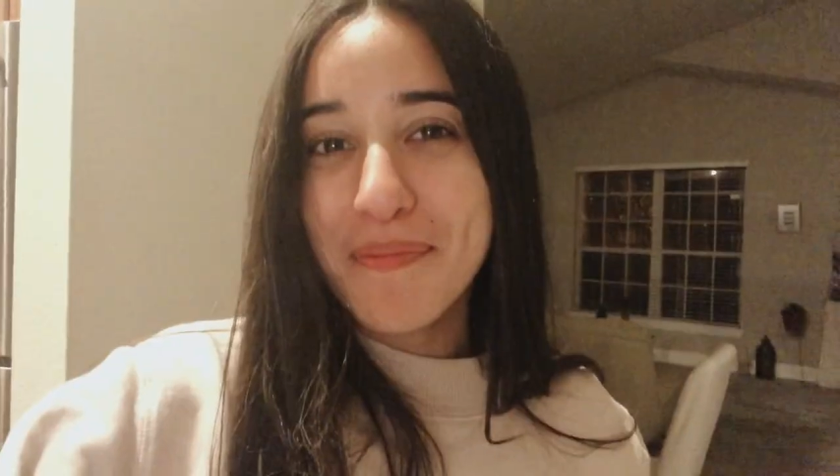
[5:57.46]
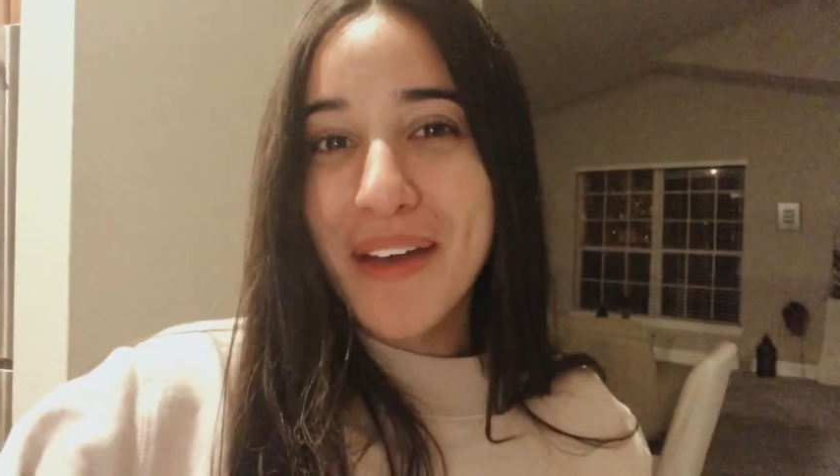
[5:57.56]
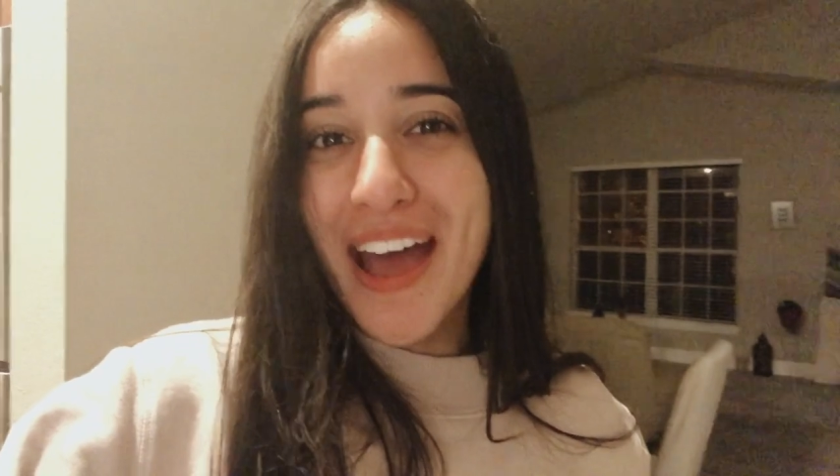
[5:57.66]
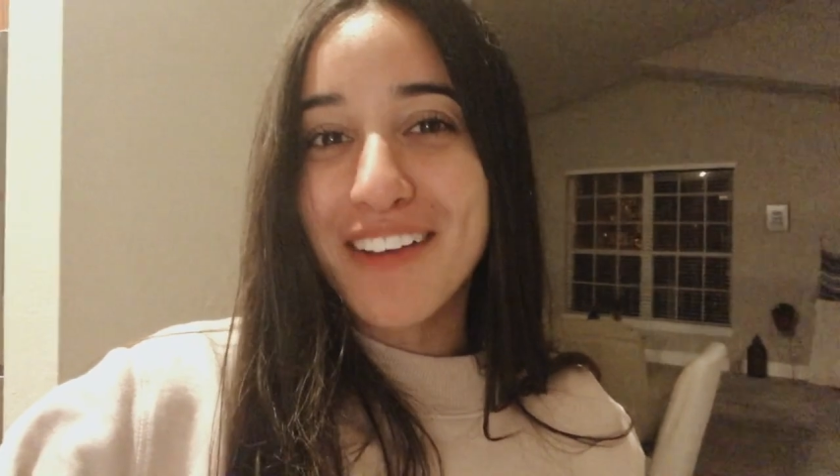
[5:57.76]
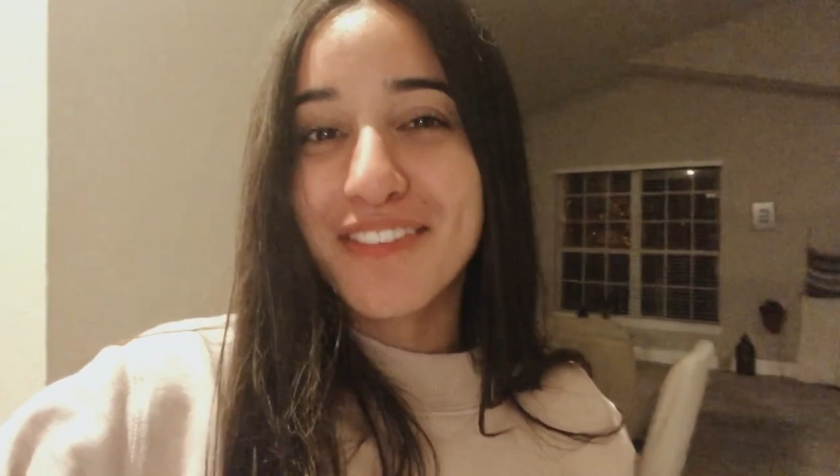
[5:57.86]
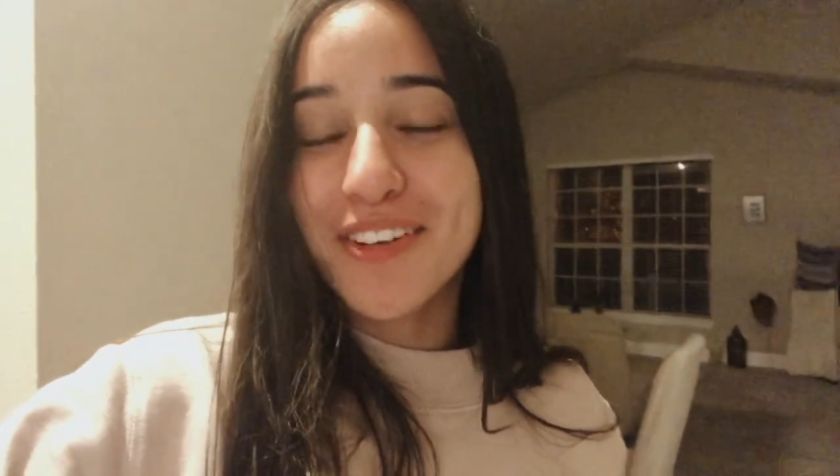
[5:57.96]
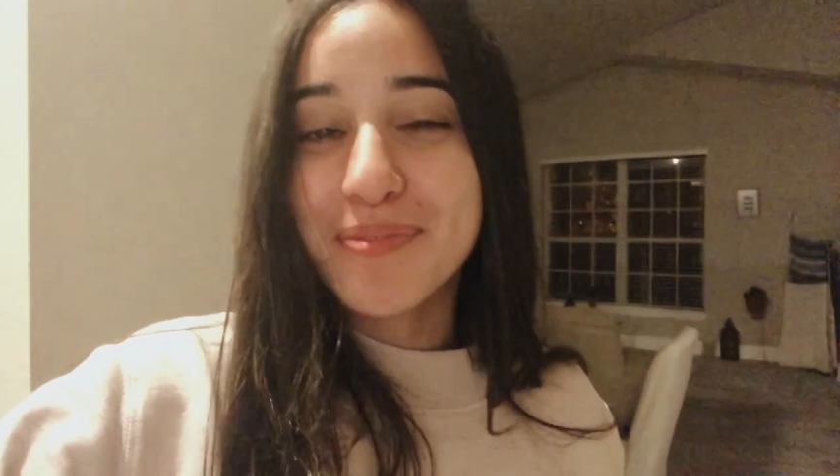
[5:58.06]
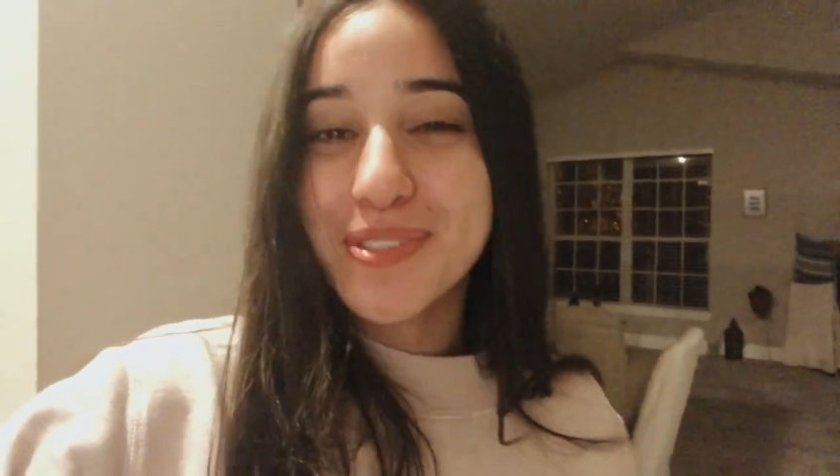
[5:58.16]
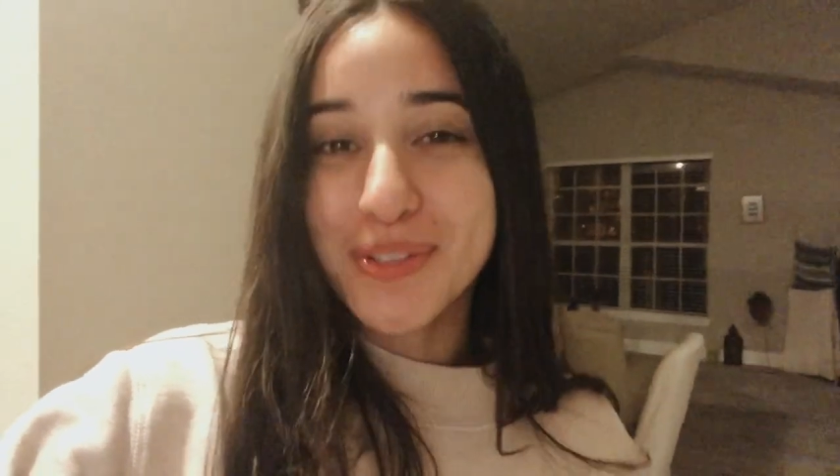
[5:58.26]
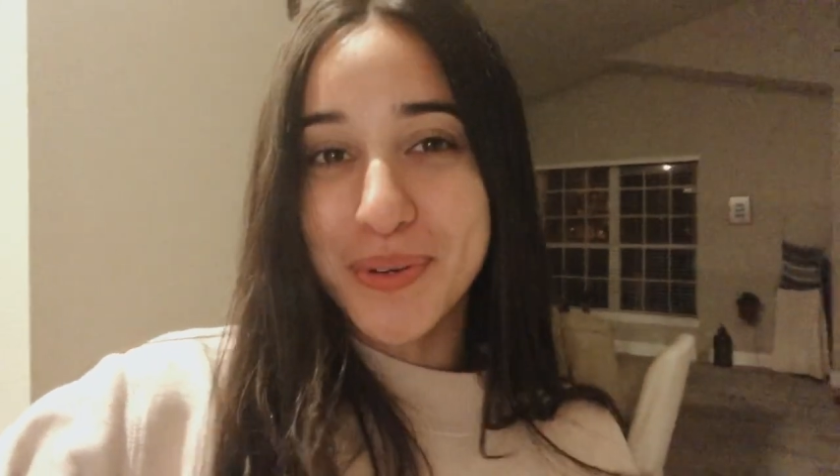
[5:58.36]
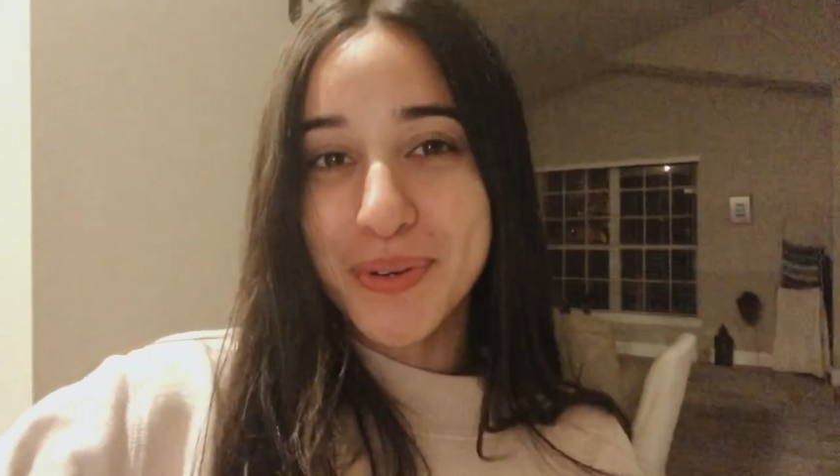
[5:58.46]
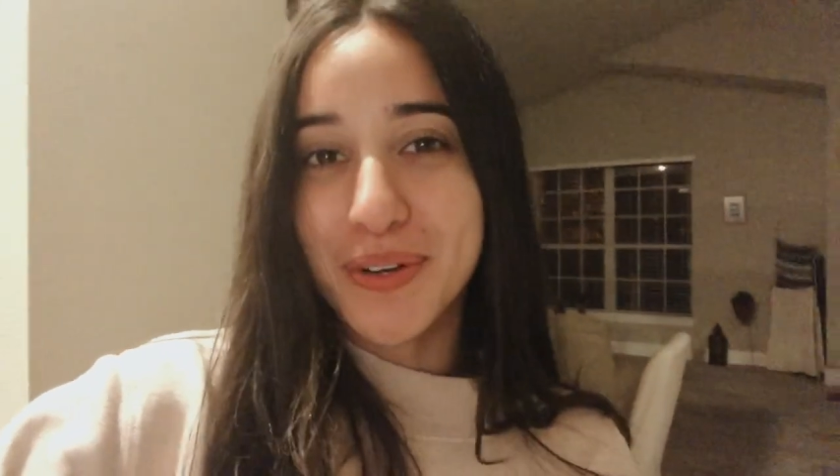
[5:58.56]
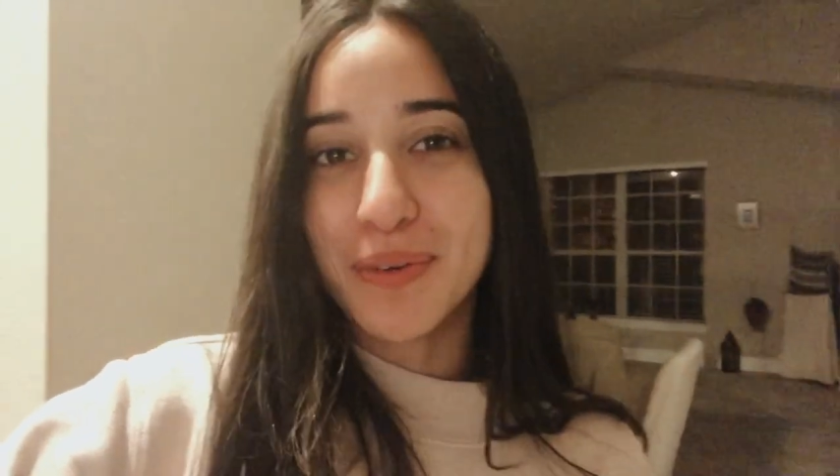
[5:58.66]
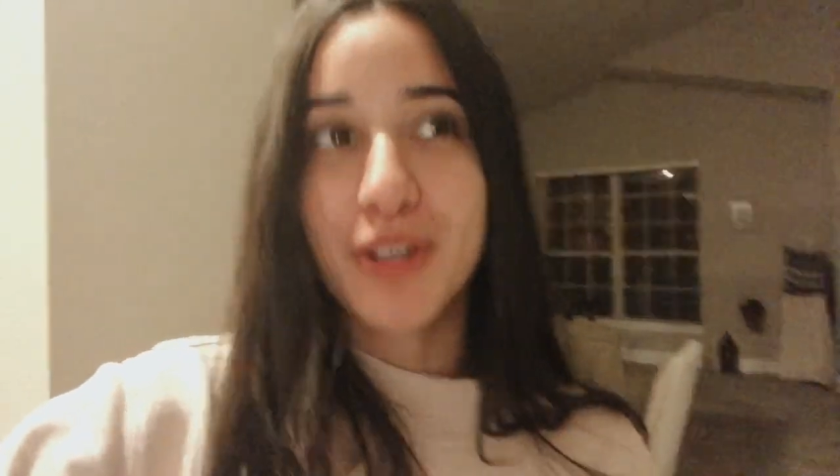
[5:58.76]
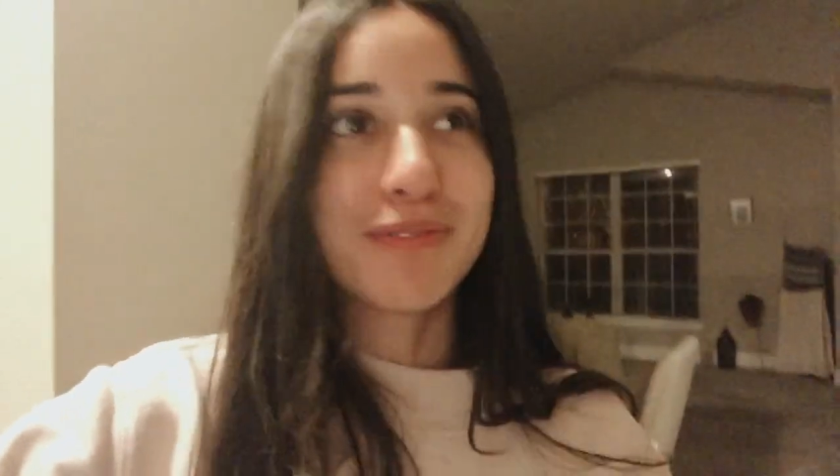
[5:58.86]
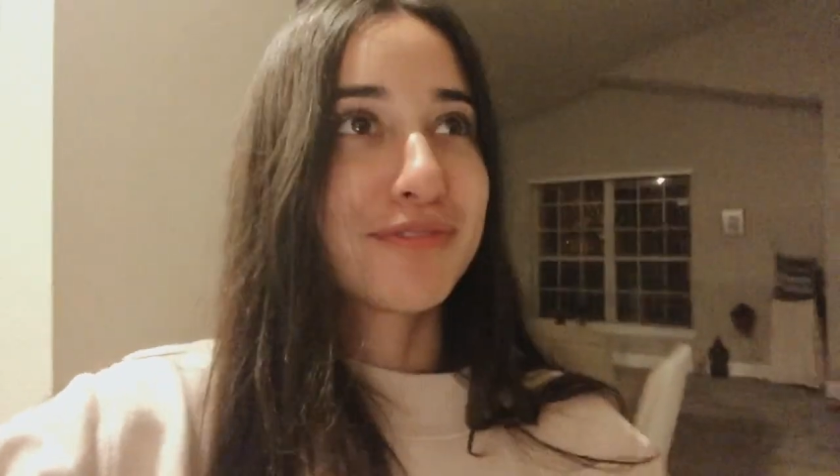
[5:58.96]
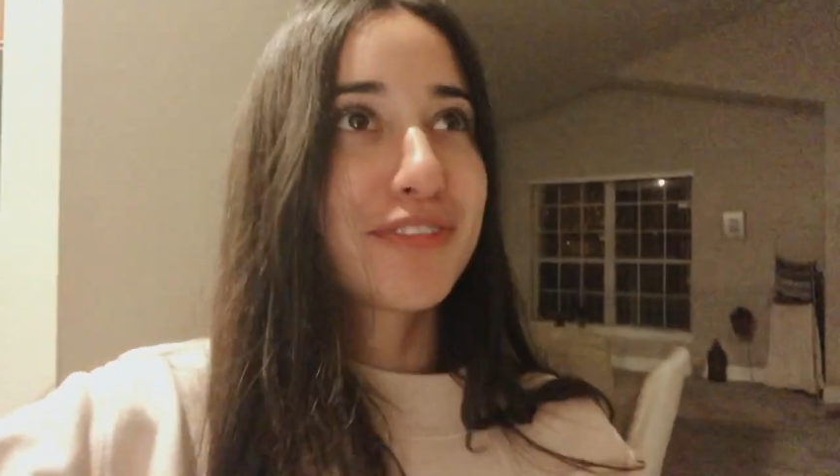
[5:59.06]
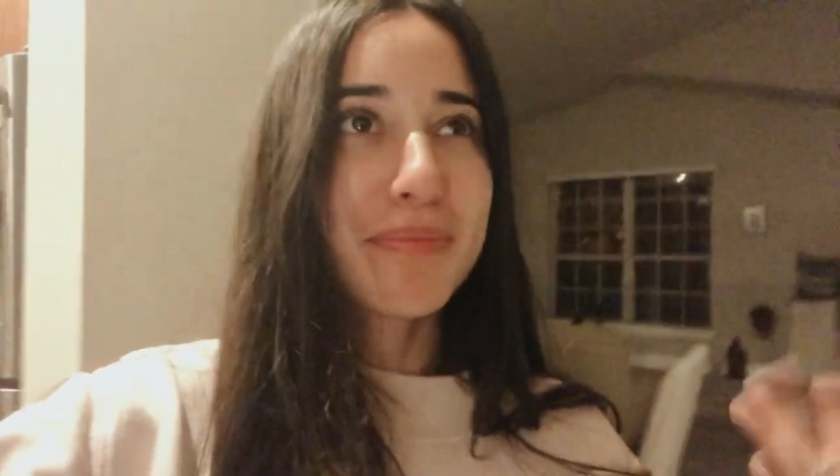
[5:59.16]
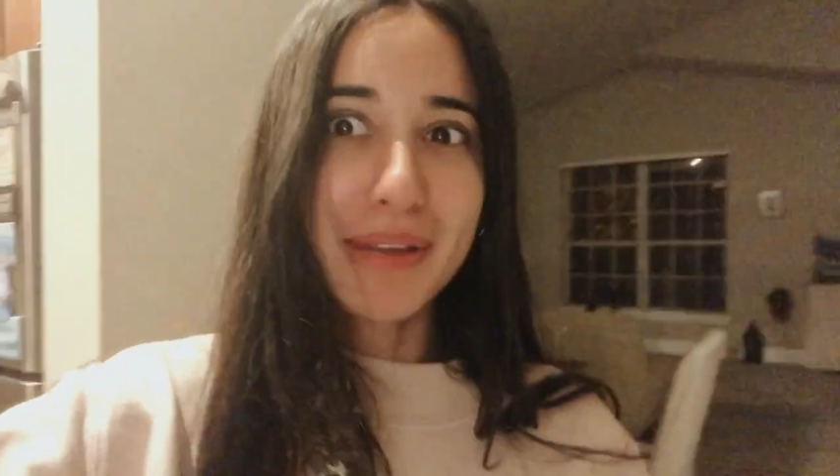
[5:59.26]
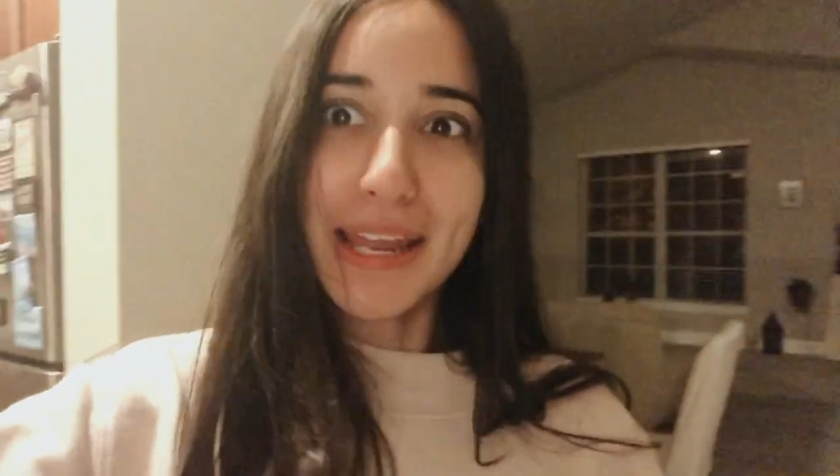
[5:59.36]
I'm back from school
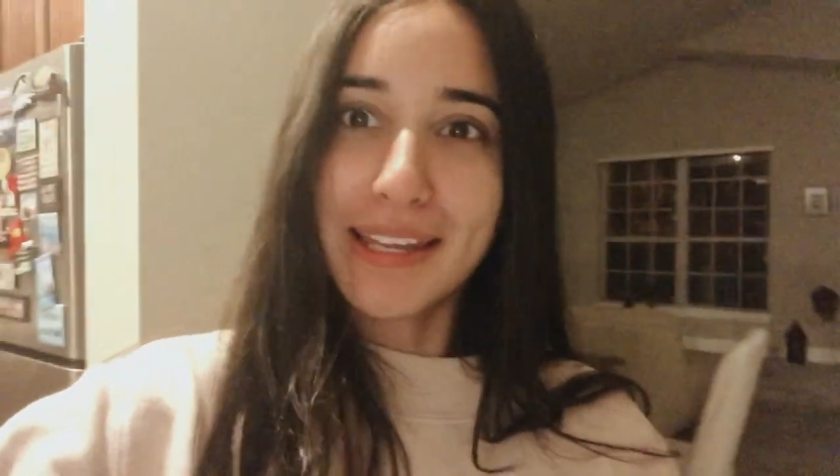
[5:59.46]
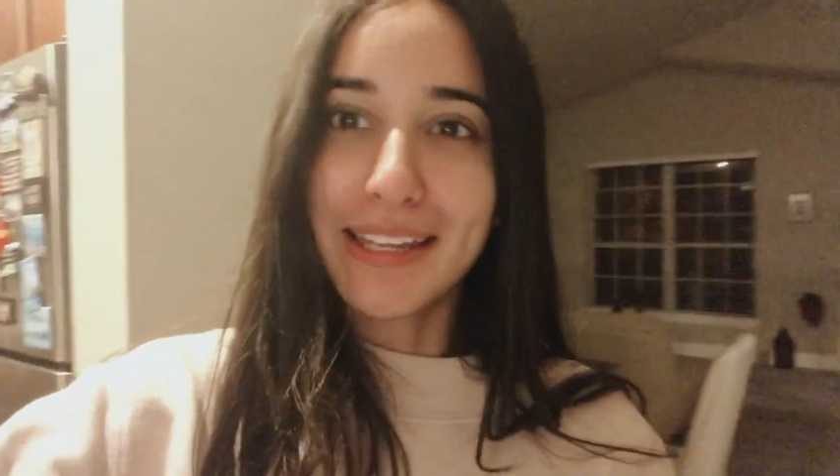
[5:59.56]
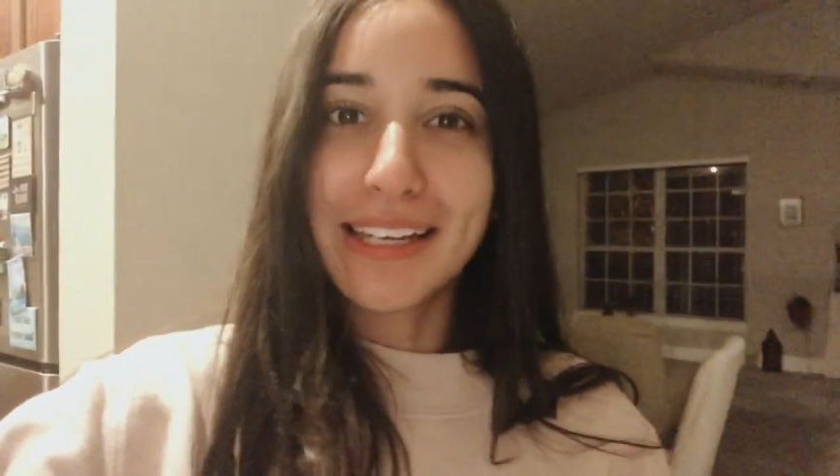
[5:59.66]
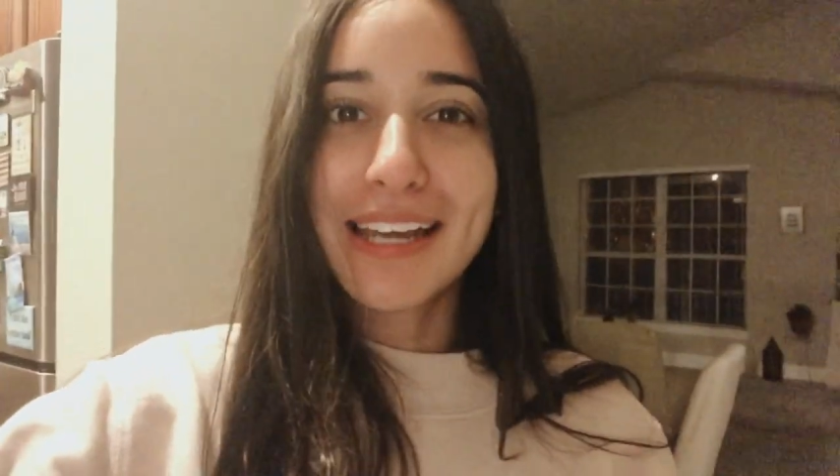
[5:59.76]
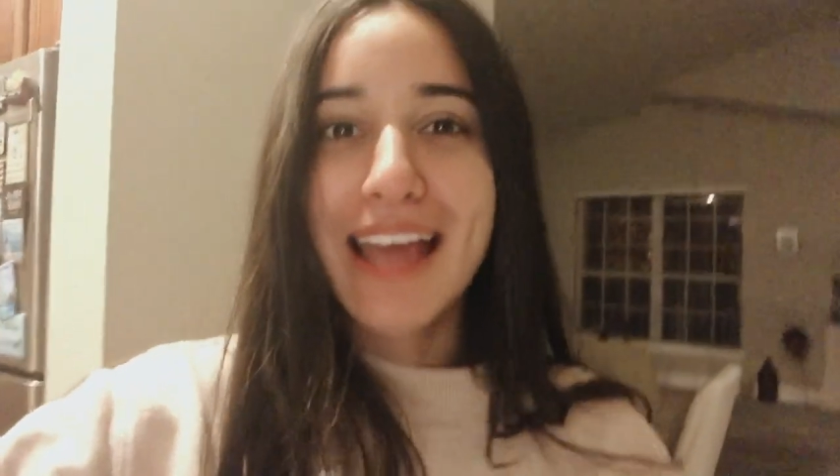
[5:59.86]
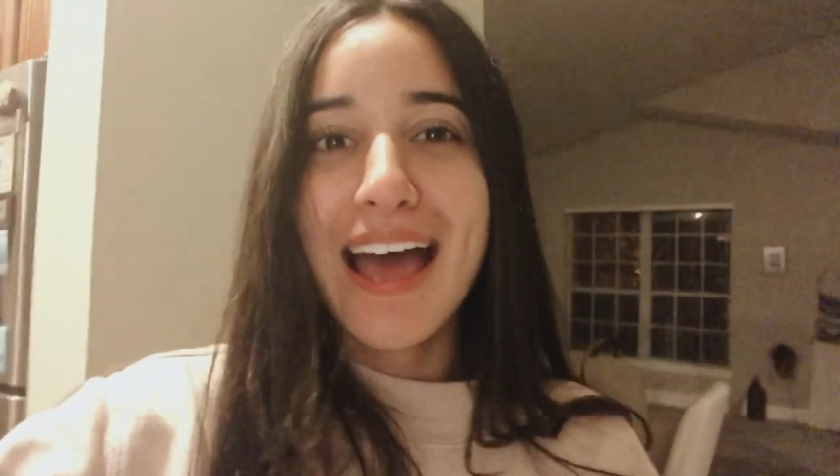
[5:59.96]
from Lakeland.